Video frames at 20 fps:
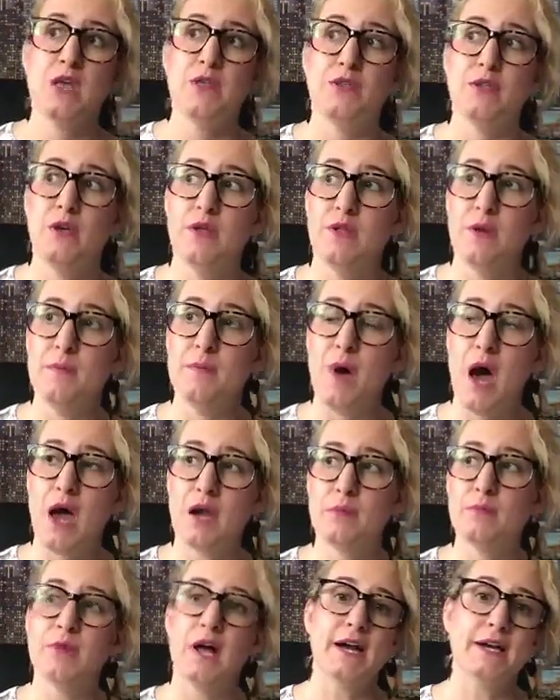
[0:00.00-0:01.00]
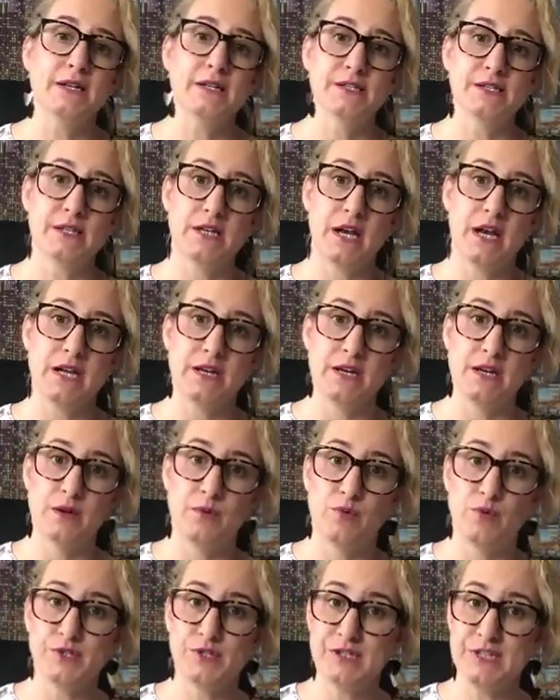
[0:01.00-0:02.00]
the bottom line is that I
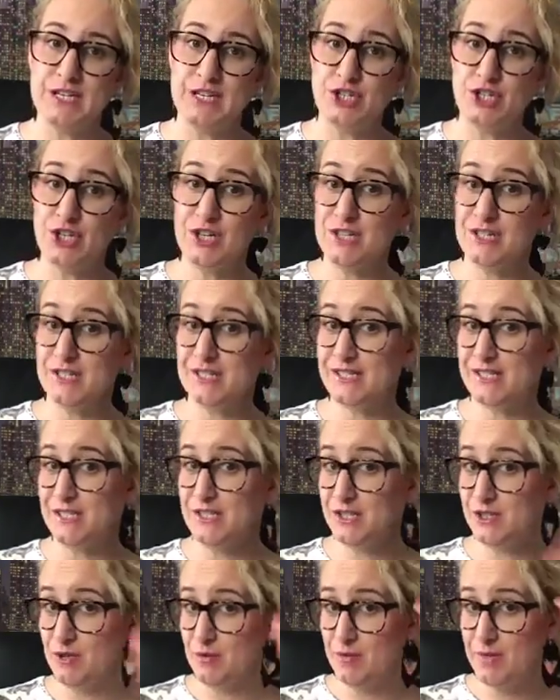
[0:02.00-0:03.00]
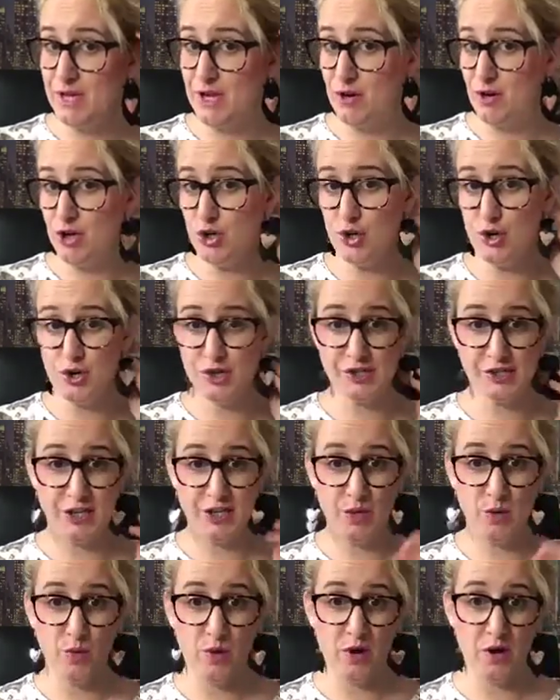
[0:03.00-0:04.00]
was teaching in a system here in New York
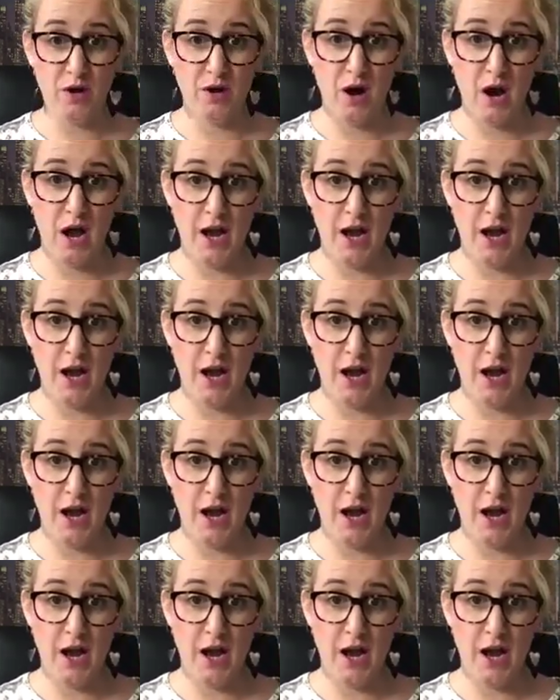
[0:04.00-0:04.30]
City where